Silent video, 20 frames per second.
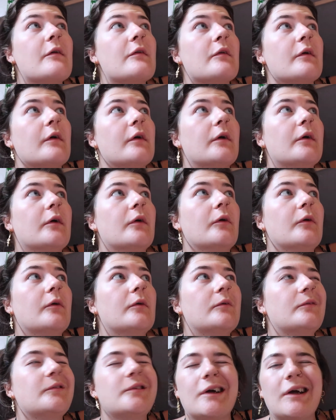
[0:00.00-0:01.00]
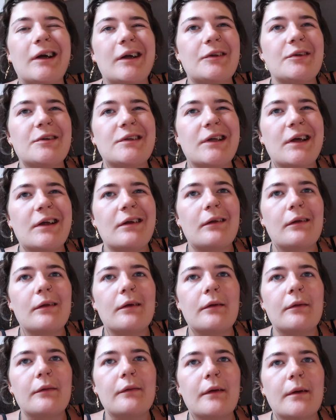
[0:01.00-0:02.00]
so I just had a
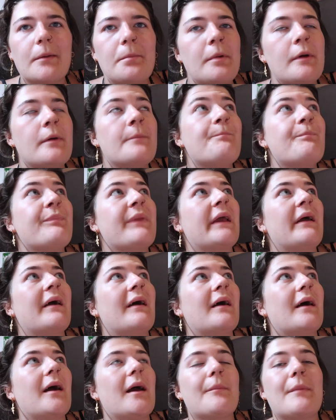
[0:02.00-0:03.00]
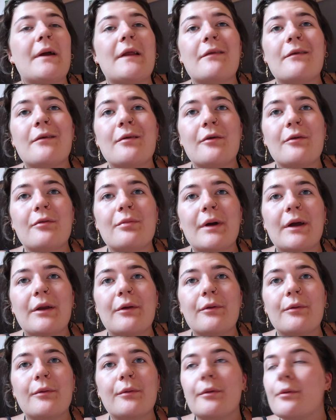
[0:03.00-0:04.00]
little dip. I met two of my
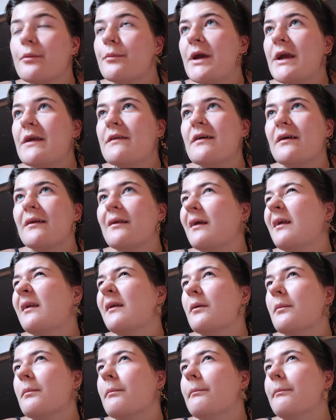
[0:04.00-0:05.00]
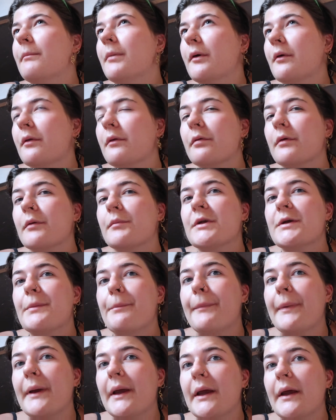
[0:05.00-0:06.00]
new roommates. I think they're both from
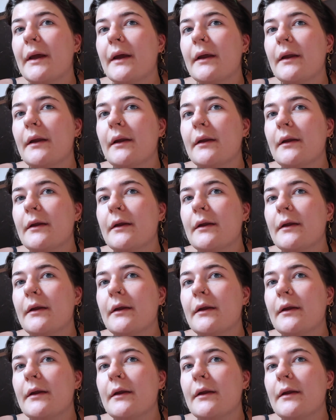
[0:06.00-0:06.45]
Japan.